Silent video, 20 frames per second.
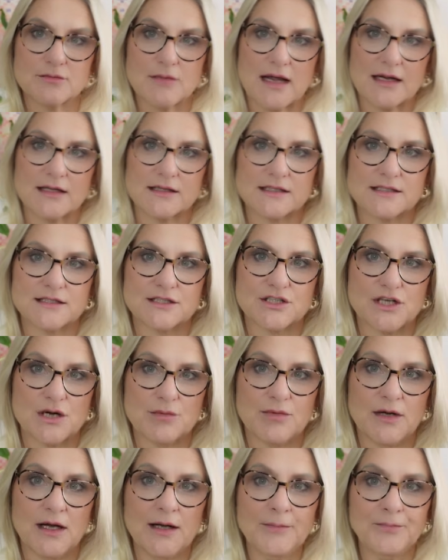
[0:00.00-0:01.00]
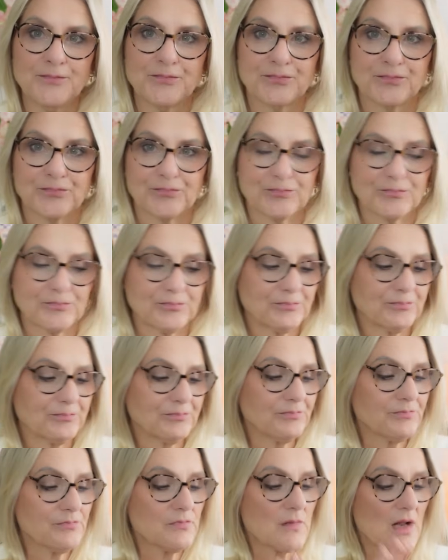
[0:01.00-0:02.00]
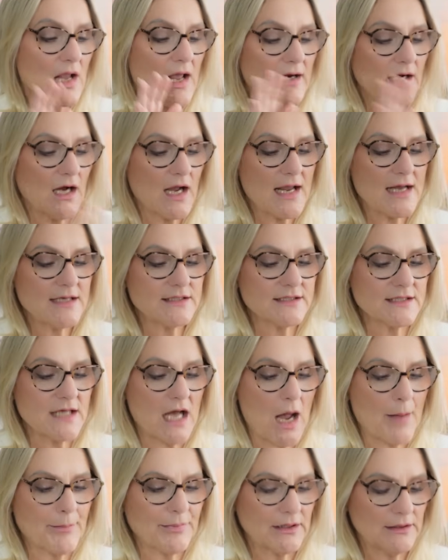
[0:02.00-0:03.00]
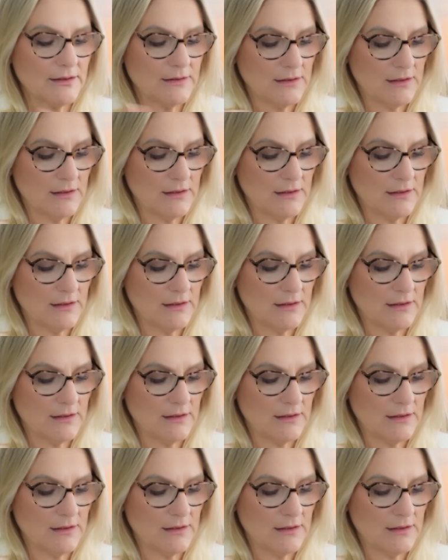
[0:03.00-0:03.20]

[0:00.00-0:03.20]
make this jumper and I ended up